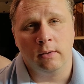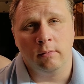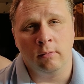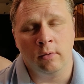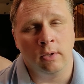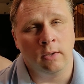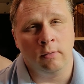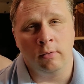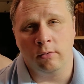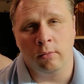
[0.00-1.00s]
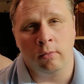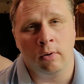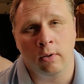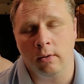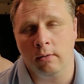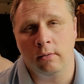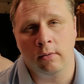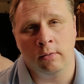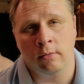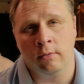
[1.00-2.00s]
really restoring it
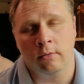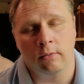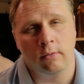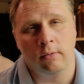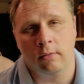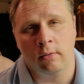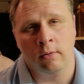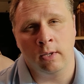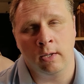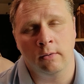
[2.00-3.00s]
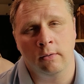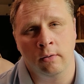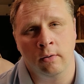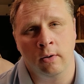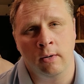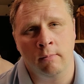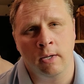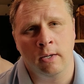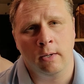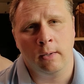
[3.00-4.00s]
to the nth degree,
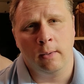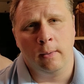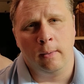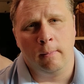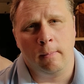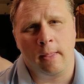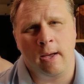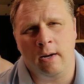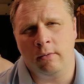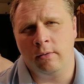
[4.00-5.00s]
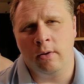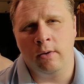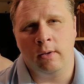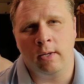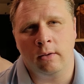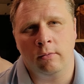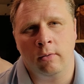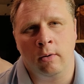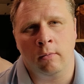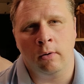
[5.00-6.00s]
but I don't know that that's
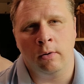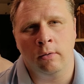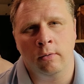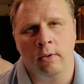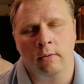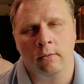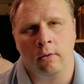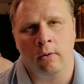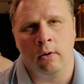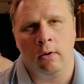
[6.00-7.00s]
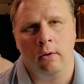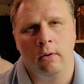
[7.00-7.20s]
what I want to do with this car,